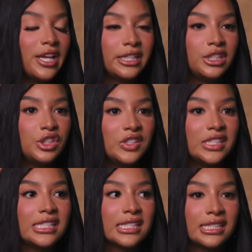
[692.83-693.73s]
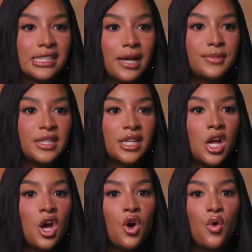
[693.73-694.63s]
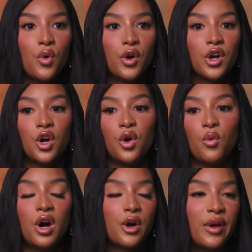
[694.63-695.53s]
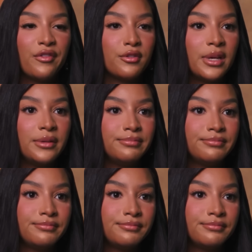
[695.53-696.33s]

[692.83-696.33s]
All I can do is accept it or walk away from it.